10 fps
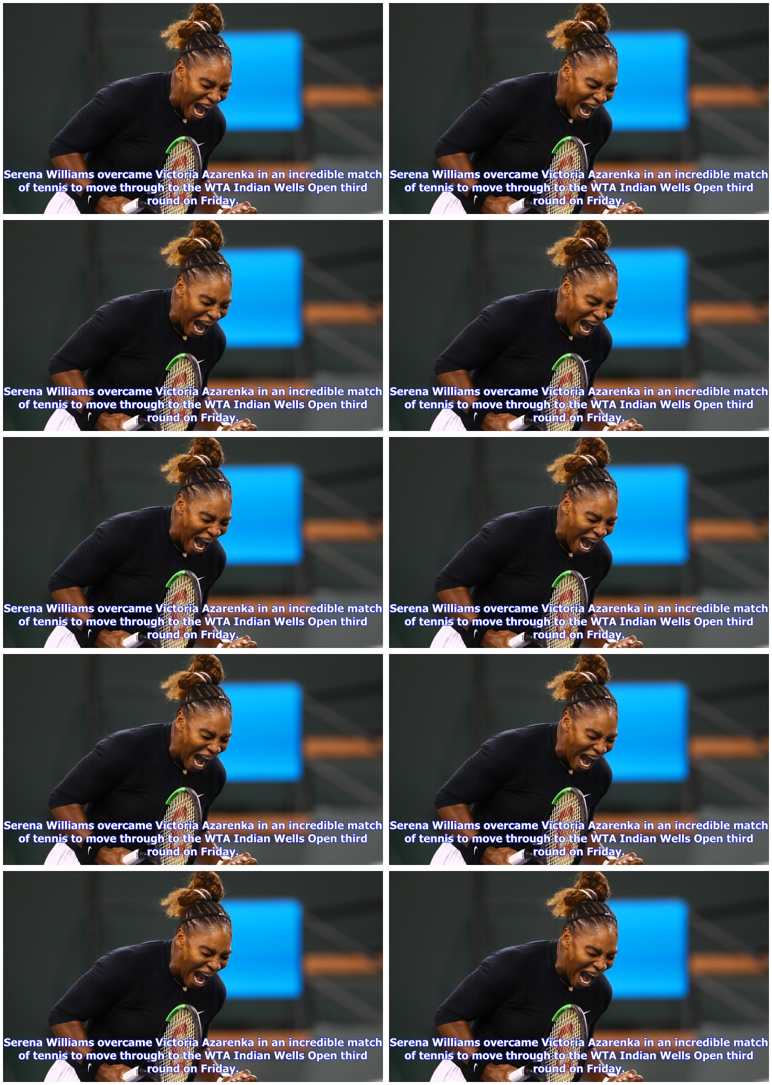
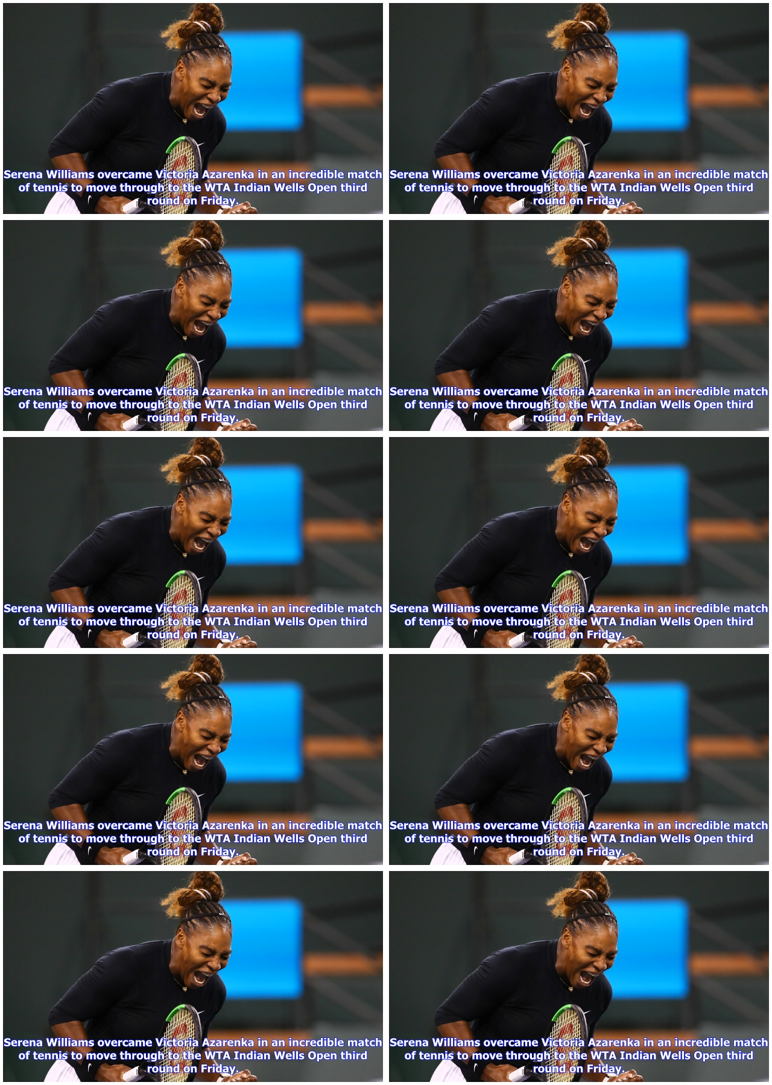
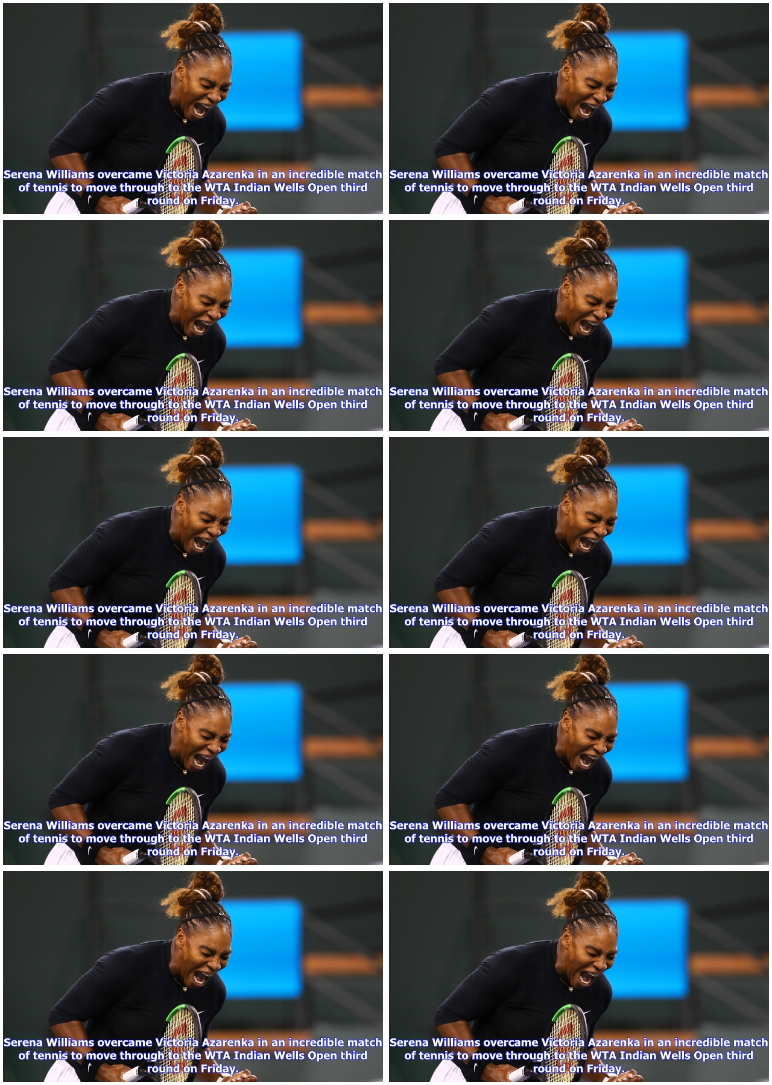(no one is talking)